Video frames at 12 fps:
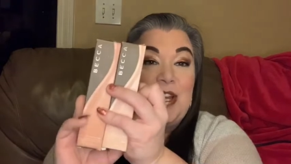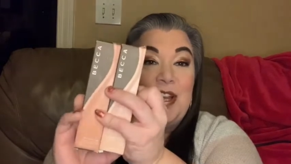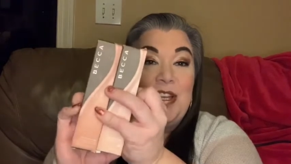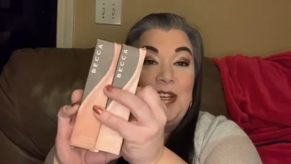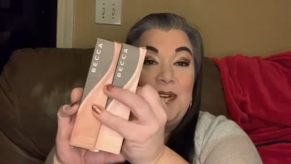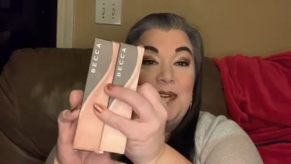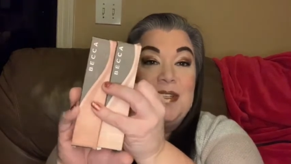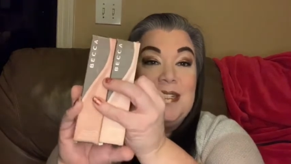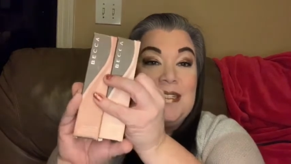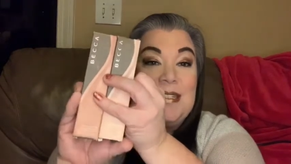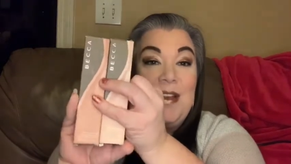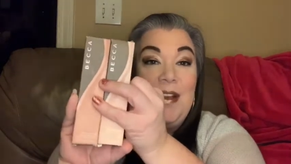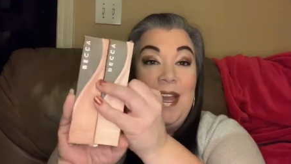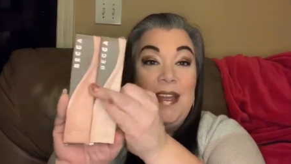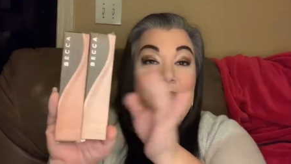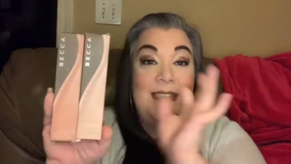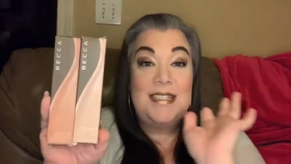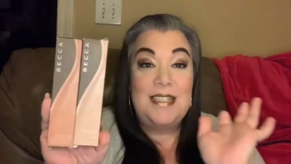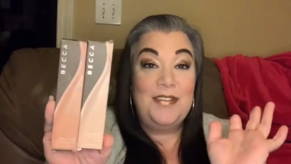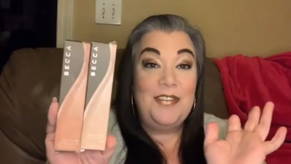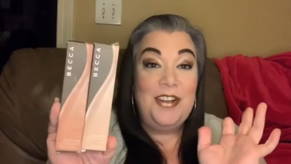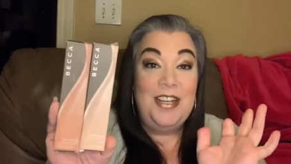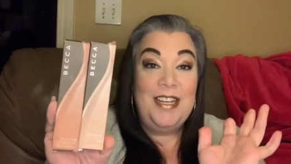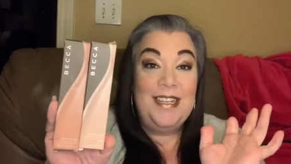you is, okay, this is the
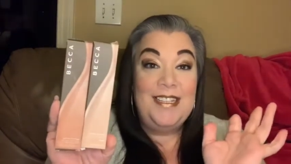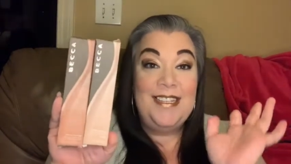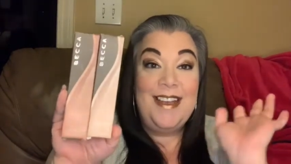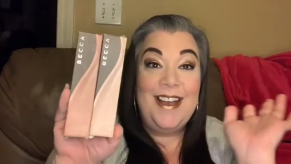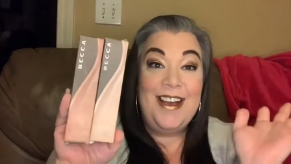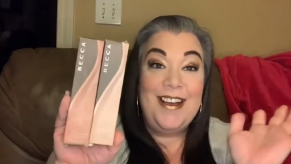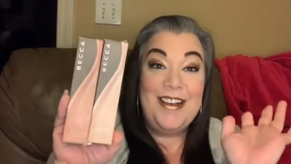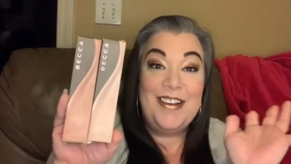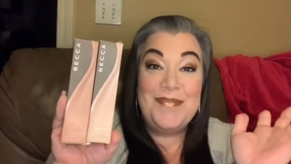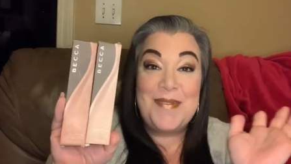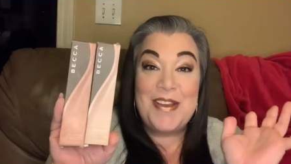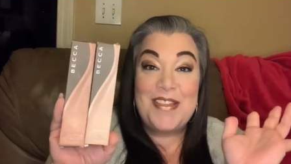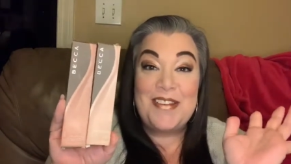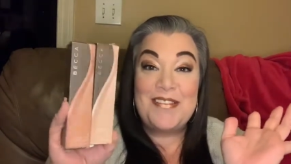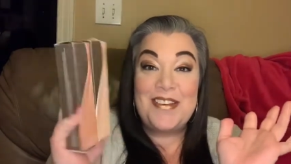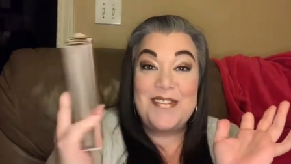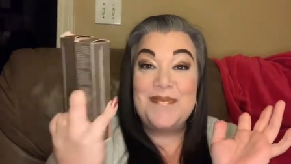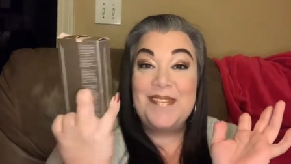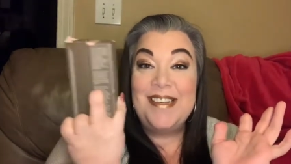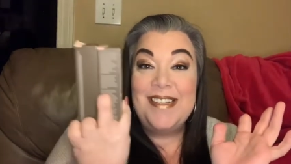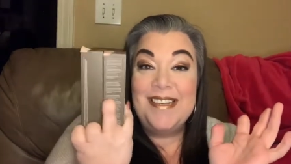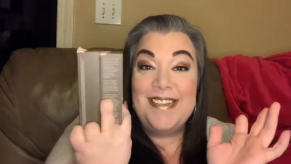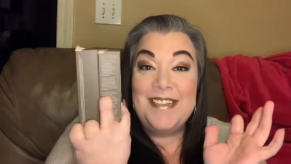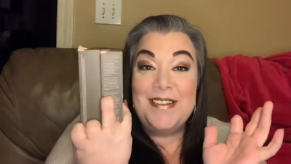front of both of them,
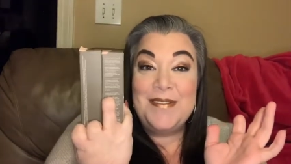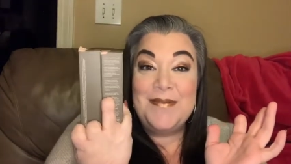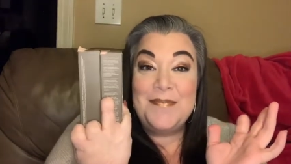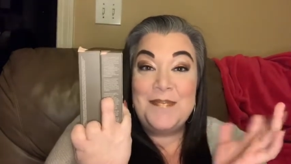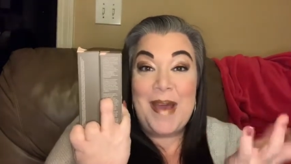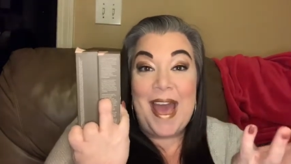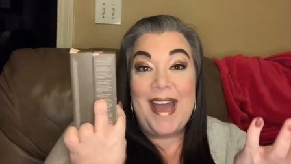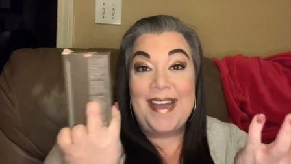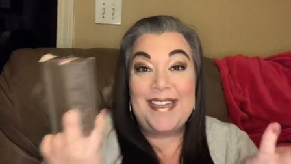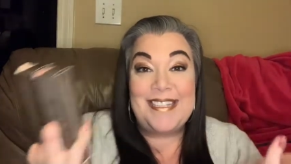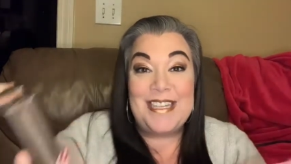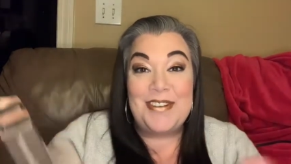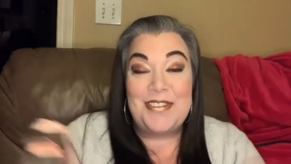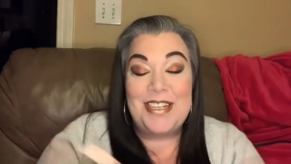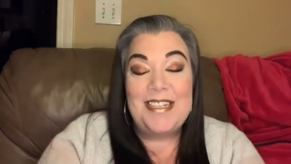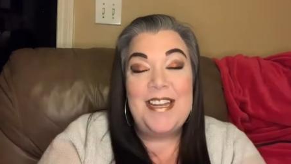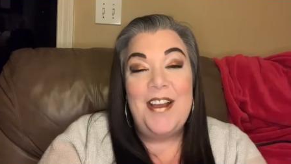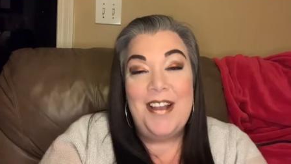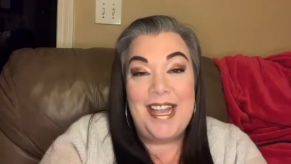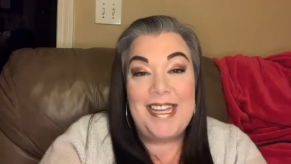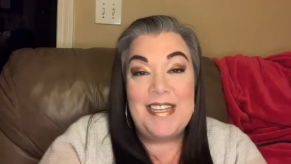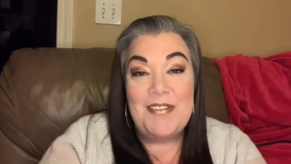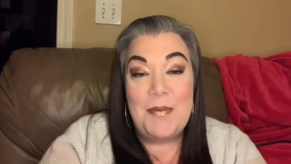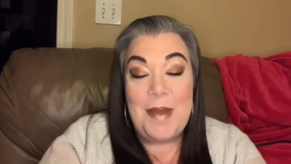back, different. Okay,
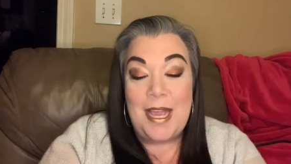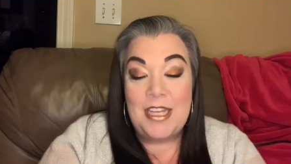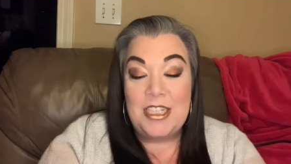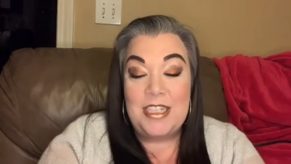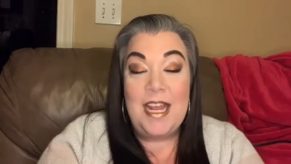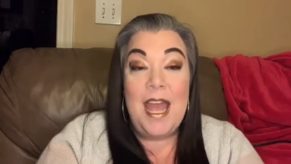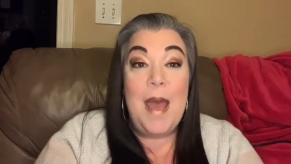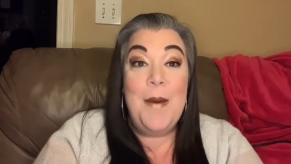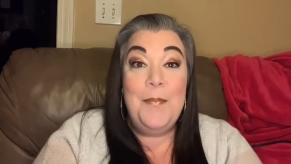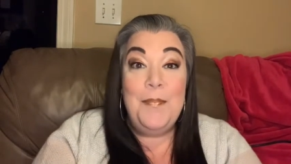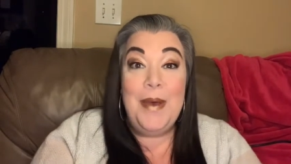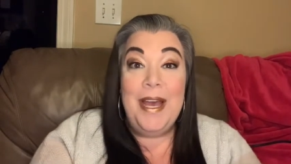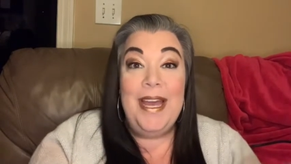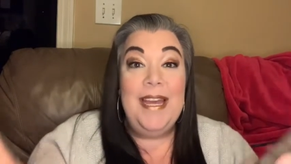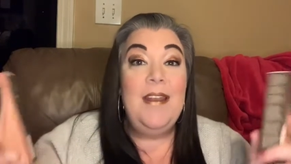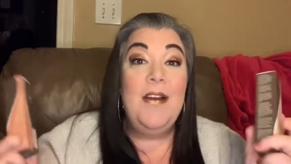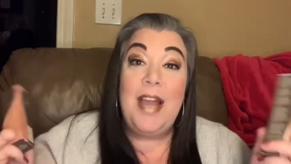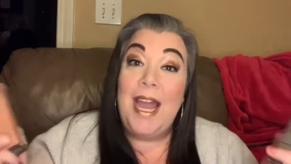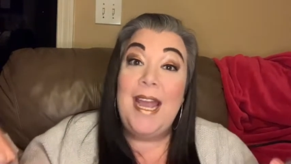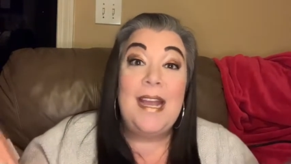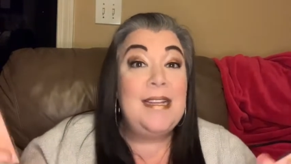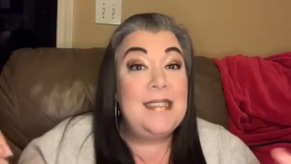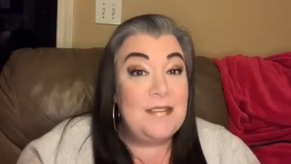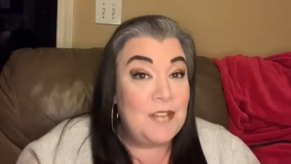different packaging. But
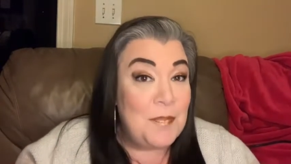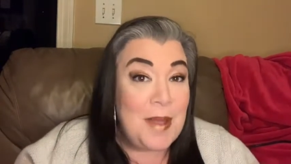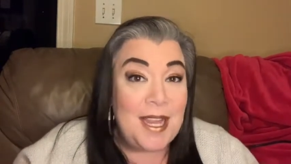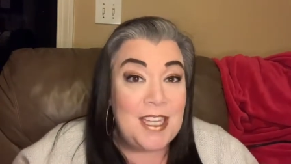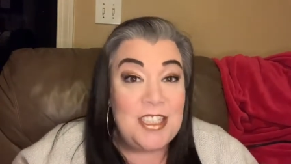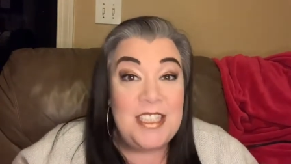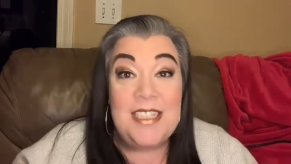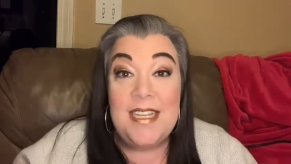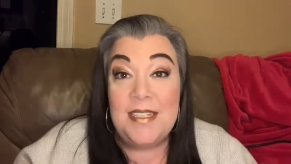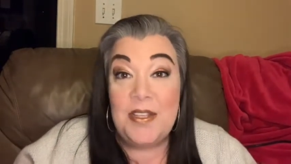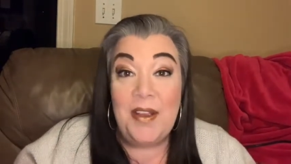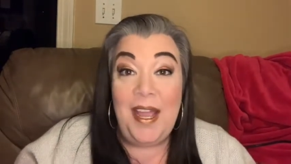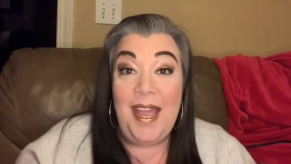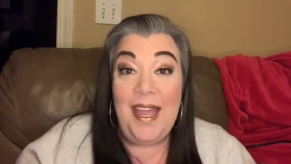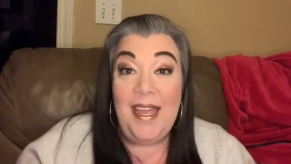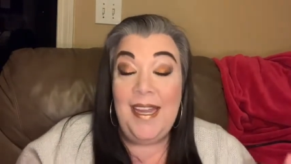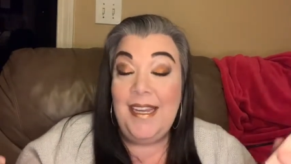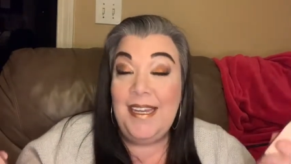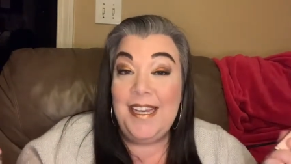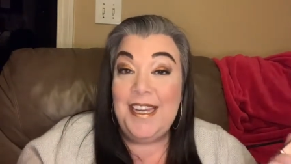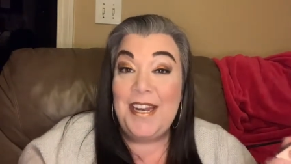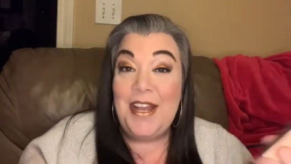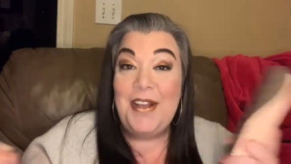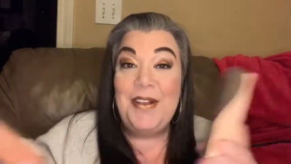okay, different packaging is okay,
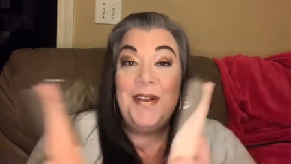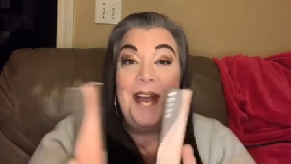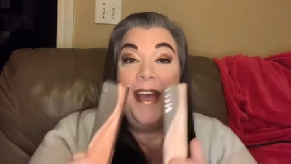you know,